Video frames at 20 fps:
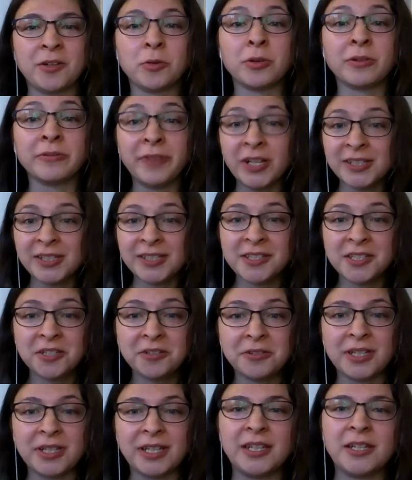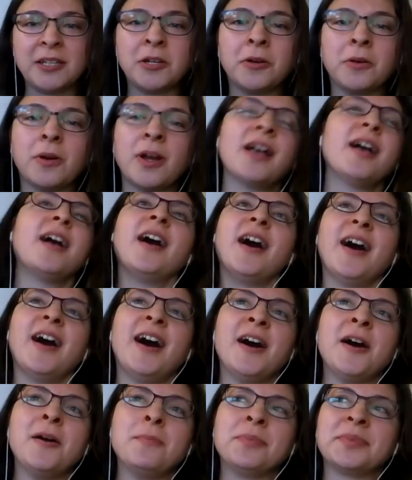or volunteering?
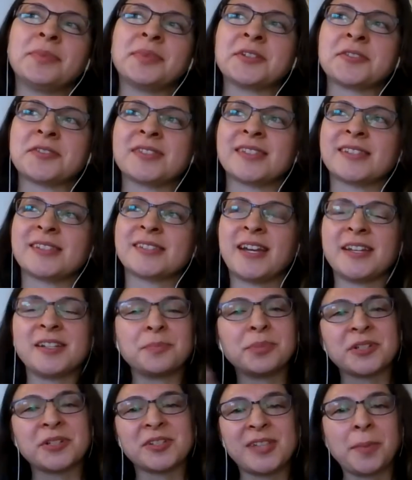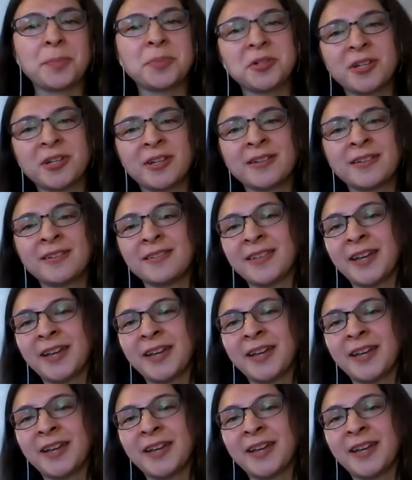There's this kind of perception